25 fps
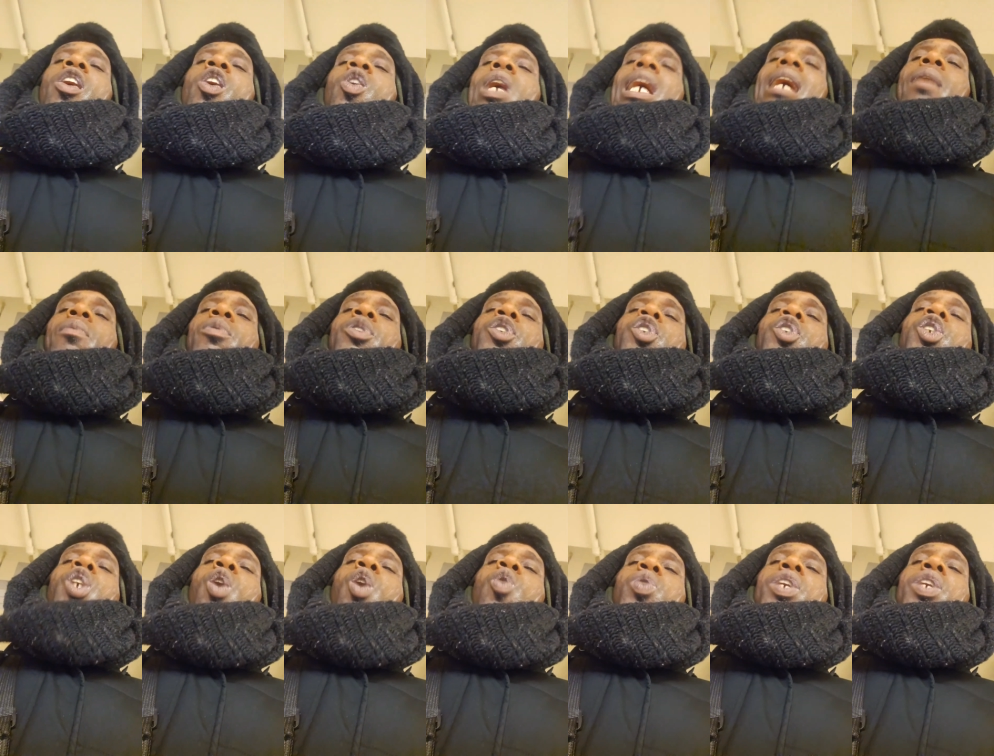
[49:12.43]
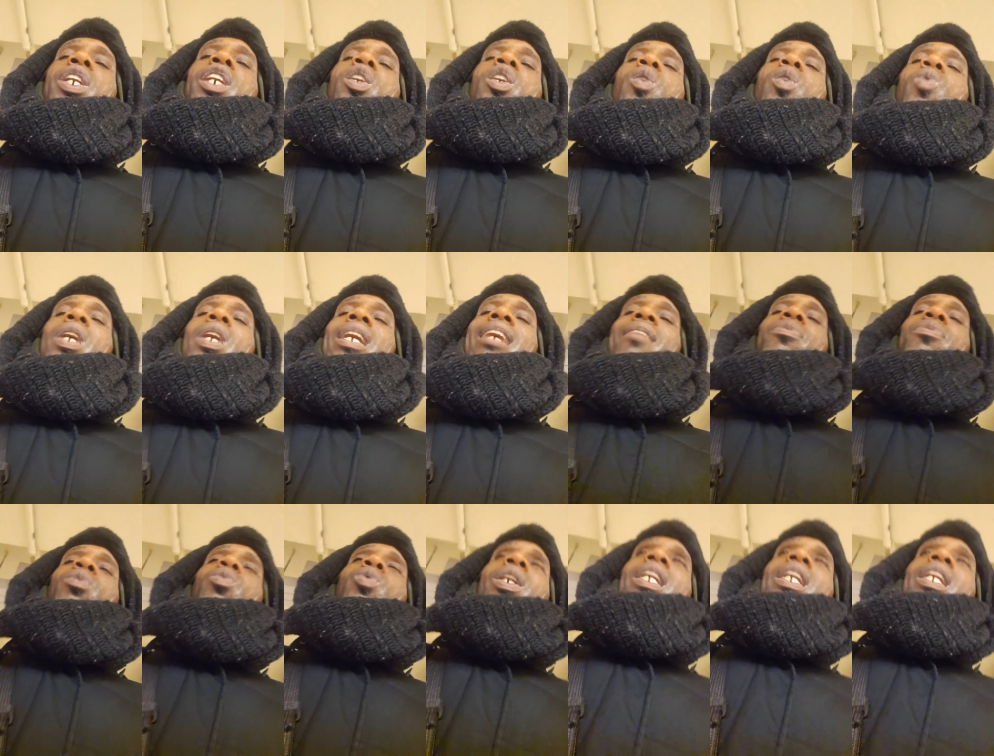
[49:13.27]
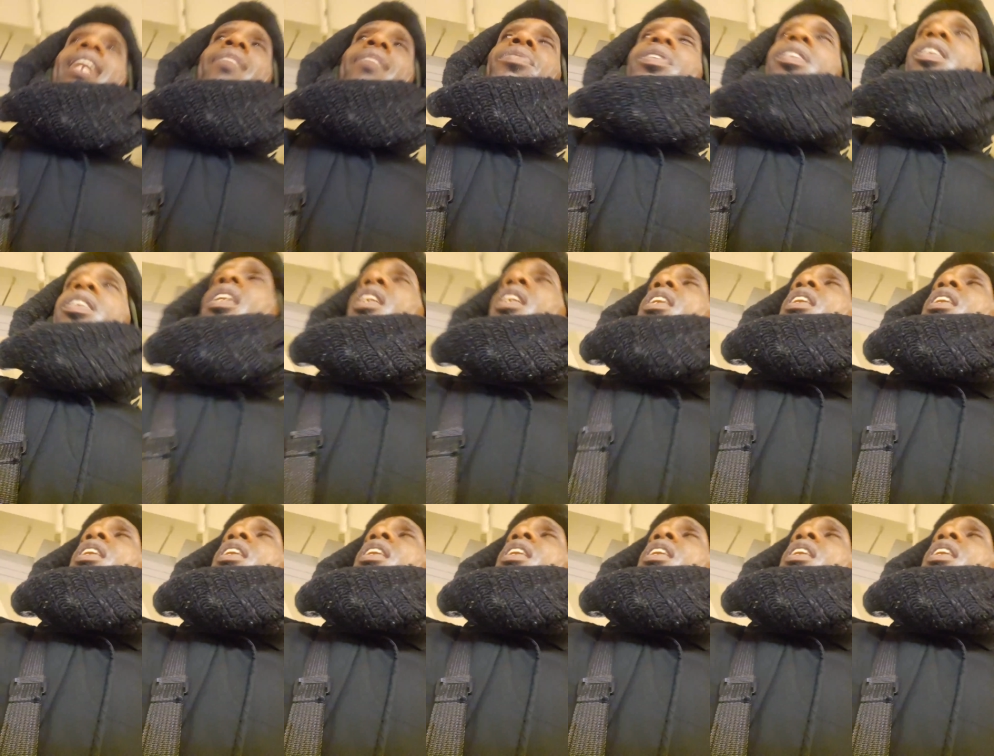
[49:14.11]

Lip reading: I was joking or whatever.